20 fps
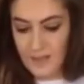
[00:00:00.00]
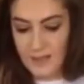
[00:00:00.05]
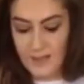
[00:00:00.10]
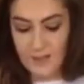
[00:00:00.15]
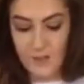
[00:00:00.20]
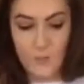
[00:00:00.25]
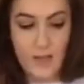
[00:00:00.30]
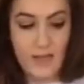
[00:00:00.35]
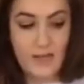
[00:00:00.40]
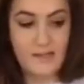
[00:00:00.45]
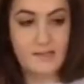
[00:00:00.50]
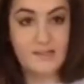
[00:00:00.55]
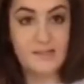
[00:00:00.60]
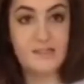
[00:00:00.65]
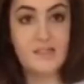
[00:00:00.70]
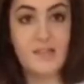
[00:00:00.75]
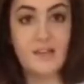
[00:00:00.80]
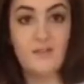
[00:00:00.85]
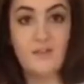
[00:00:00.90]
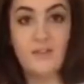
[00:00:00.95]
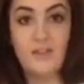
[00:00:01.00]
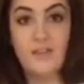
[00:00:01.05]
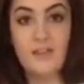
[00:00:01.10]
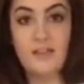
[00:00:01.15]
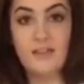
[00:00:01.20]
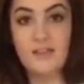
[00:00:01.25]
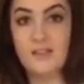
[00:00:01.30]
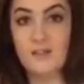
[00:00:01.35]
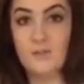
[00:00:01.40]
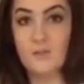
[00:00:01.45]
as well as the tougher
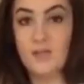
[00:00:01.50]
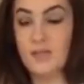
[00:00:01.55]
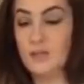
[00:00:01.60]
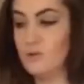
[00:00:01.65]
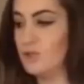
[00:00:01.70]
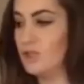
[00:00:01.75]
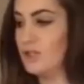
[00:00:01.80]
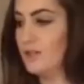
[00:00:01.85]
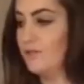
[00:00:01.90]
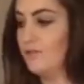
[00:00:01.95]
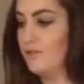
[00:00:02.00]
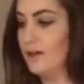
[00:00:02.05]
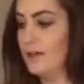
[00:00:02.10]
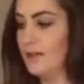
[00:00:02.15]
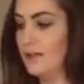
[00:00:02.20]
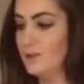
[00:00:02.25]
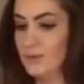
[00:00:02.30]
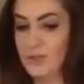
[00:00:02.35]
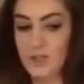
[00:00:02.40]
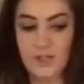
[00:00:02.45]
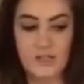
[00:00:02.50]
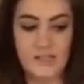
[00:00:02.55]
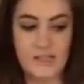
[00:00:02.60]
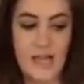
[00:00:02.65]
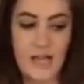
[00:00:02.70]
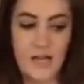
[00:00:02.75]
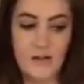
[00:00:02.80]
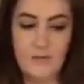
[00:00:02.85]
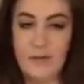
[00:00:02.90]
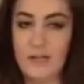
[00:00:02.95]
things that we usually find, which is
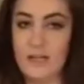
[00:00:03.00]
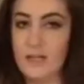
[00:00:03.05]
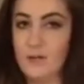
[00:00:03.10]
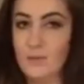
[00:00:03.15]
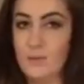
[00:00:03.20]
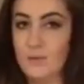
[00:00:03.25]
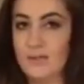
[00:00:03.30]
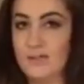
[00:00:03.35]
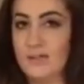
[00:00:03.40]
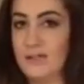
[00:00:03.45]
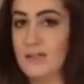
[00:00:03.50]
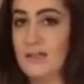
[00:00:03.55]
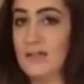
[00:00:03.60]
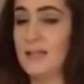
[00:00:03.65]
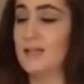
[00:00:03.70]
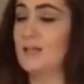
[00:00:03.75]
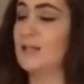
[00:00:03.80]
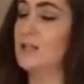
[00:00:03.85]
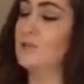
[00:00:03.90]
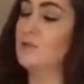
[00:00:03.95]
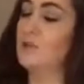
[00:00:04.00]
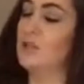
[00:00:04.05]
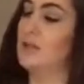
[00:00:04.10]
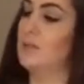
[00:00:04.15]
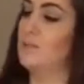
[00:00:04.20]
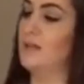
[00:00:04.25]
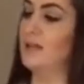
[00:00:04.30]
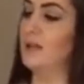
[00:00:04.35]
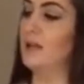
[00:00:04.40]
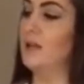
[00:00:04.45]
celery. It can usually
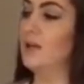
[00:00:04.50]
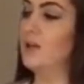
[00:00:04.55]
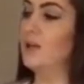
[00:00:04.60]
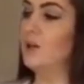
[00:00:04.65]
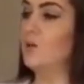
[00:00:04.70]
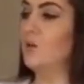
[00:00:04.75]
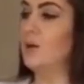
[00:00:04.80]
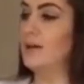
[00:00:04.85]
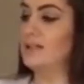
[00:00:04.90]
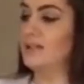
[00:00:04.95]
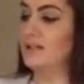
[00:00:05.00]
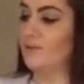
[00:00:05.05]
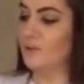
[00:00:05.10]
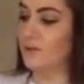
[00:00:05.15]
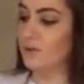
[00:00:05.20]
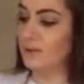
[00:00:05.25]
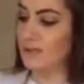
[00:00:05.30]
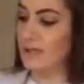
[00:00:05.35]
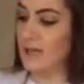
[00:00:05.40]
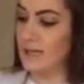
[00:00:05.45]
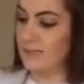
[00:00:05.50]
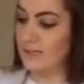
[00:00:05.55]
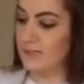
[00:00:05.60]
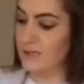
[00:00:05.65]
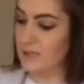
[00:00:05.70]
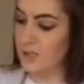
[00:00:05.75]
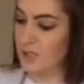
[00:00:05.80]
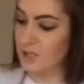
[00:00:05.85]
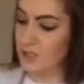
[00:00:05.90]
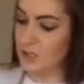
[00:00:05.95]
be quite a difficult task
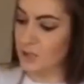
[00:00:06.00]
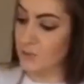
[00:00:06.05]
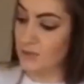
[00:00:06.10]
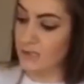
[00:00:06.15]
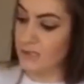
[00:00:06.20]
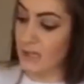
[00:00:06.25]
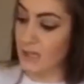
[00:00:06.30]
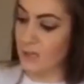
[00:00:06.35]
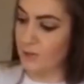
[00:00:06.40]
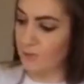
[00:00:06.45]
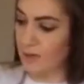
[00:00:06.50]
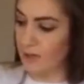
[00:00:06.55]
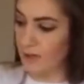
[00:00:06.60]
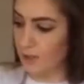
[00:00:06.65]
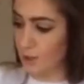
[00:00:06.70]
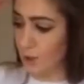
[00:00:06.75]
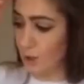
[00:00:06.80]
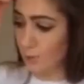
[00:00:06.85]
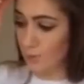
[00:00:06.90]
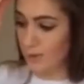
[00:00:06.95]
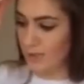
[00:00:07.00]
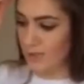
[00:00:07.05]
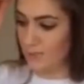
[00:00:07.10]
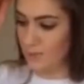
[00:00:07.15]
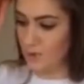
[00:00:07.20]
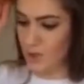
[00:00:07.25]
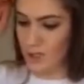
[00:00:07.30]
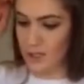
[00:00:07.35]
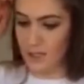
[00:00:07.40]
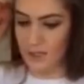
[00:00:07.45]
to juice celery in a cold press
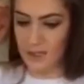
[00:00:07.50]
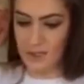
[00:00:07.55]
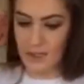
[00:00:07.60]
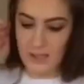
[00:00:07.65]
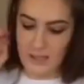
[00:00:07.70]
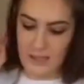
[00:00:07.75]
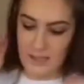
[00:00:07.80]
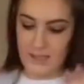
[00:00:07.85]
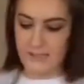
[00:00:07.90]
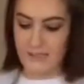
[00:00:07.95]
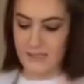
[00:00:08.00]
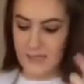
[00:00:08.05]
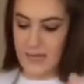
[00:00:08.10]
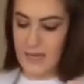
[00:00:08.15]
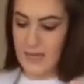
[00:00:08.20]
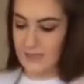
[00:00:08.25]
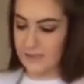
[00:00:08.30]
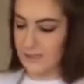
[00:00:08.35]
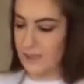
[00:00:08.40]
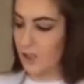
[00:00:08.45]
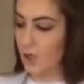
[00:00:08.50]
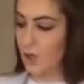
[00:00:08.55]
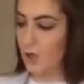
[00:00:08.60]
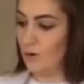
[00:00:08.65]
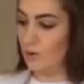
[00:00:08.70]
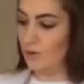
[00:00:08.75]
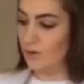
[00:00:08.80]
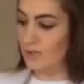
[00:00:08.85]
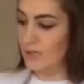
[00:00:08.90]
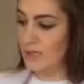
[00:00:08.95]
machine, as it can get
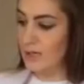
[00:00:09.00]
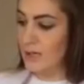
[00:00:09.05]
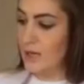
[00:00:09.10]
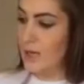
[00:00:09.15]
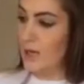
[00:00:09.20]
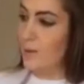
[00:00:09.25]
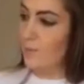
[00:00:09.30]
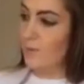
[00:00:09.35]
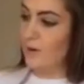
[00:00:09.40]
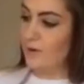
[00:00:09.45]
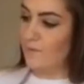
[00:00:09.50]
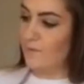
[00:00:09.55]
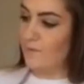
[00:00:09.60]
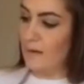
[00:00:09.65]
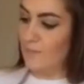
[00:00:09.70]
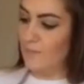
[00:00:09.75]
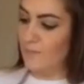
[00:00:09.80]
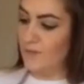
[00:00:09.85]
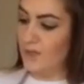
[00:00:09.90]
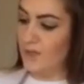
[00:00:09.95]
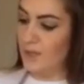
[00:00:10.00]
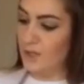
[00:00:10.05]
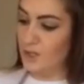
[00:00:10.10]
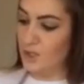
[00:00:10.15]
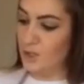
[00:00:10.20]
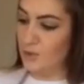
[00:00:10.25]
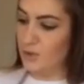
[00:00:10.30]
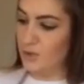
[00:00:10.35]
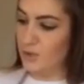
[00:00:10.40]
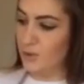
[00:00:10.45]
clogged. But I found the
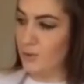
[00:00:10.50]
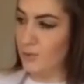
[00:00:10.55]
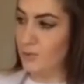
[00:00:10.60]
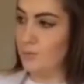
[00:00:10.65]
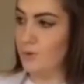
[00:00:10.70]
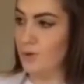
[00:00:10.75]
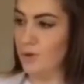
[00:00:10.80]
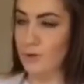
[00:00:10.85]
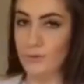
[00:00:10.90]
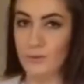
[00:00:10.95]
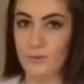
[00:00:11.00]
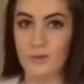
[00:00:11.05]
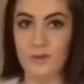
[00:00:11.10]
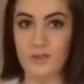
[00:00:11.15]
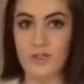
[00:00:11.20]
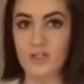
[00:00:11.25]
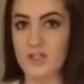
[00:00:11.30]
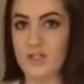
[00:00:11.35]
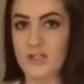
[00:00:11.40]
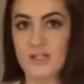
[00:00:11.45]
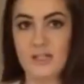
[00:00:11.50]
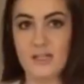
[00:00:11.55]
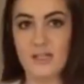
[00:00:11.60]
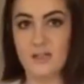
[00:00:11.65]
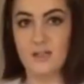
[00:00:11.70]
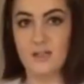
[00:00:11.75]
Juico Uno just